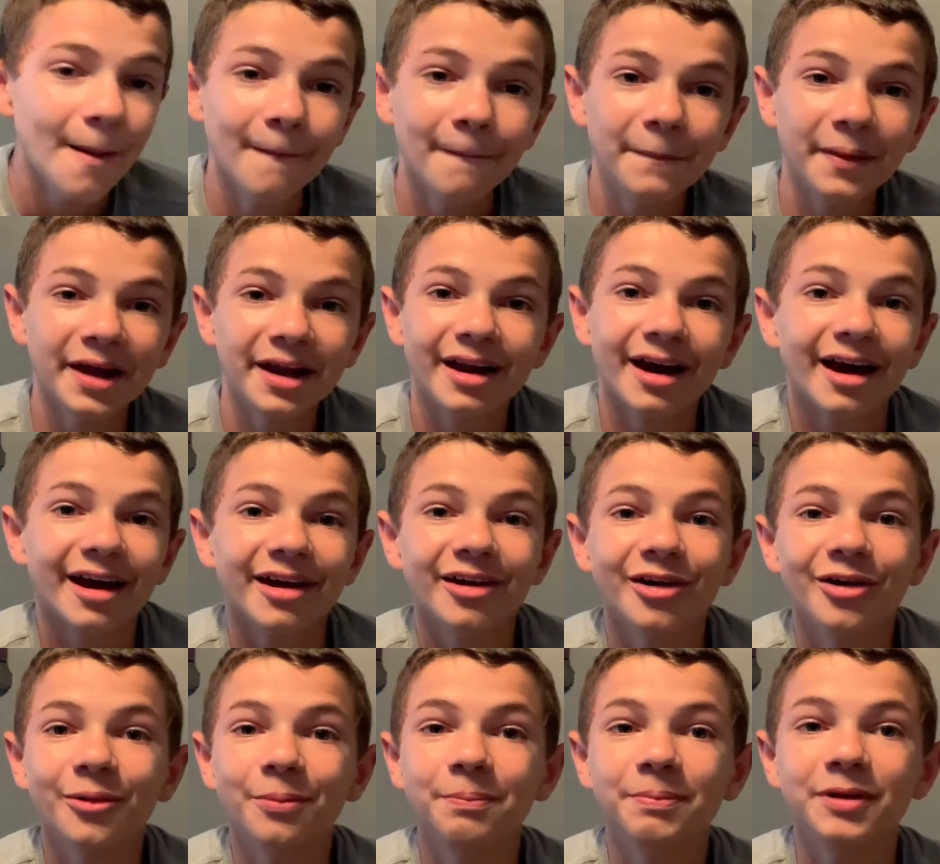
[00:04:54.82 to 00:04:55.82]
But I
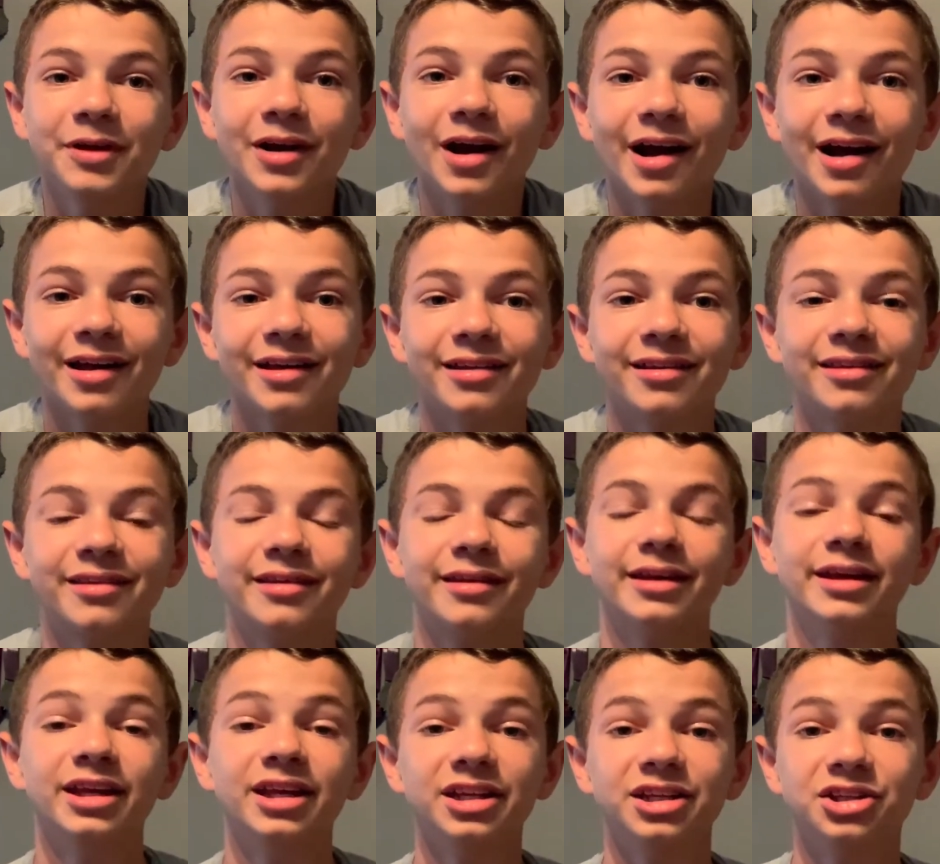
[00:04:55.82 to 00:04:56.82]
hope you guys
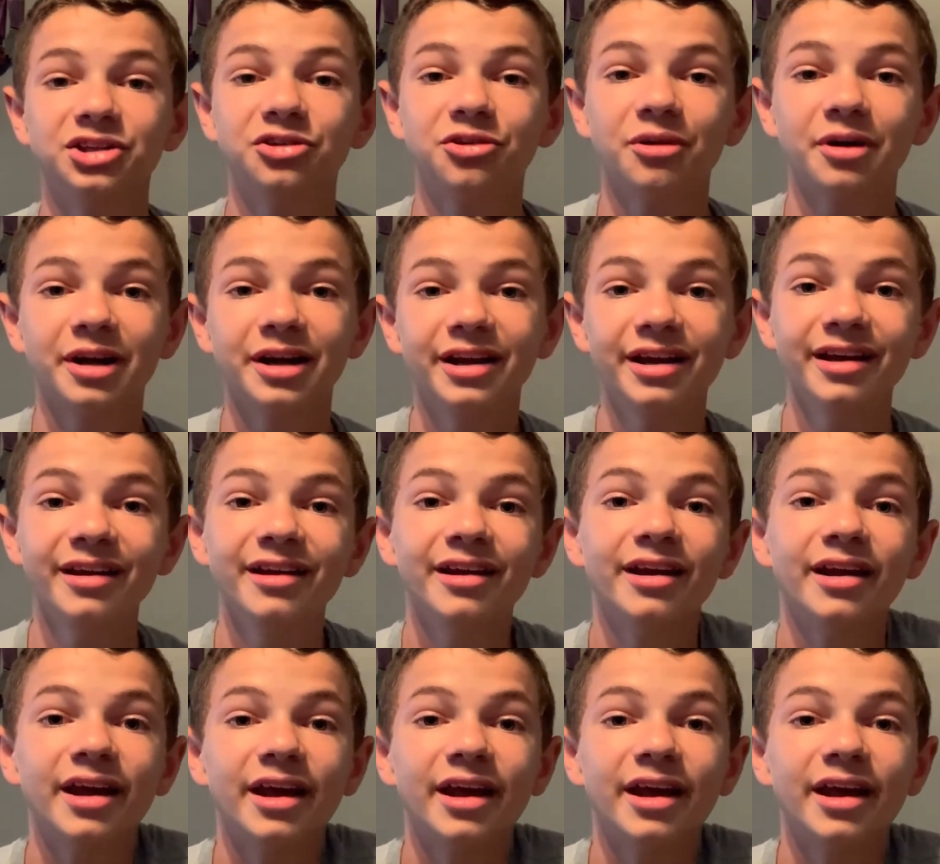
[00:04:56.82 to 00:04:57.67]
enjoyed it,